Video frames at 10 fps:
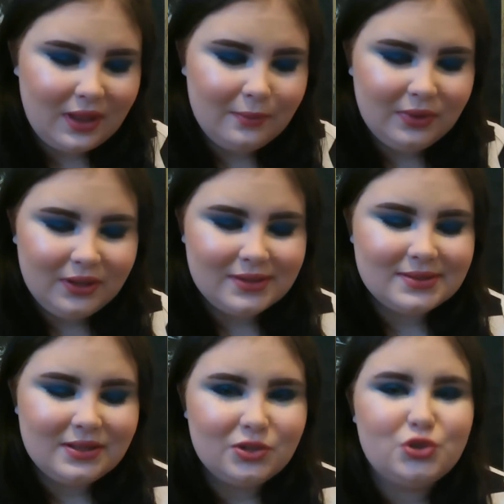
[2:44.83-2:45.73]
Emily's
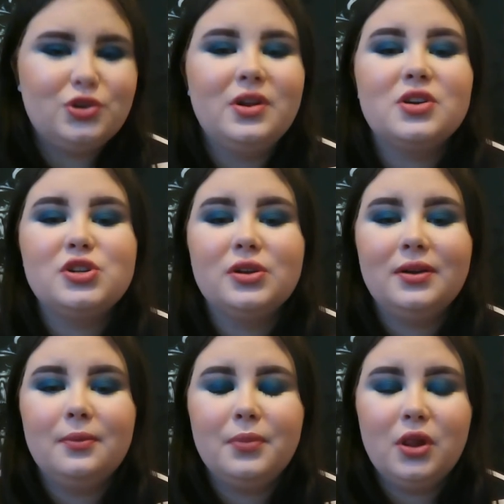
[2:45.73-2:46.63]

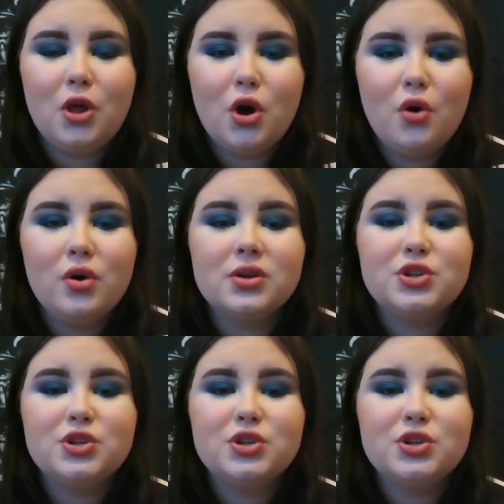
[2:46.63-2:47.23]
introduction below.